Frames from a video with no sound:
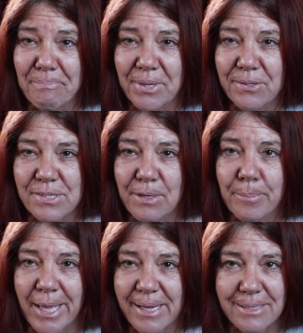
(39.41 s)
because I
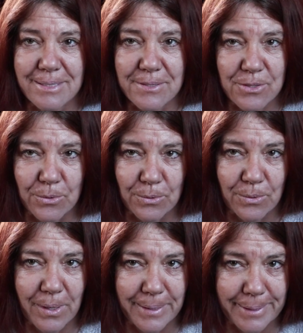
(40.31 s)
backed
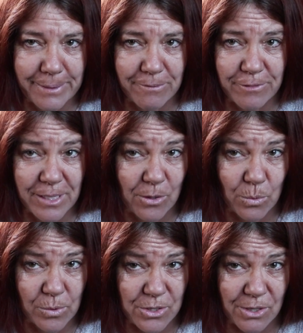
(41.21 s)
into another
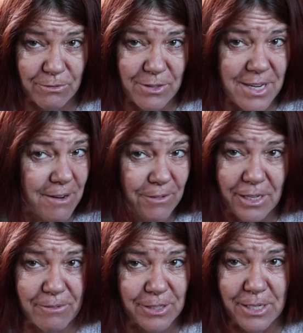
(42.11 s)
vehicle, which I've never
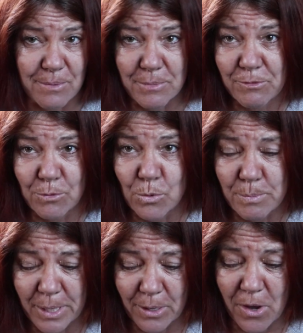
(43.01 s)
ever done before
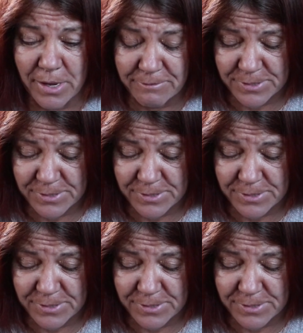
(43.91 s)
in my life.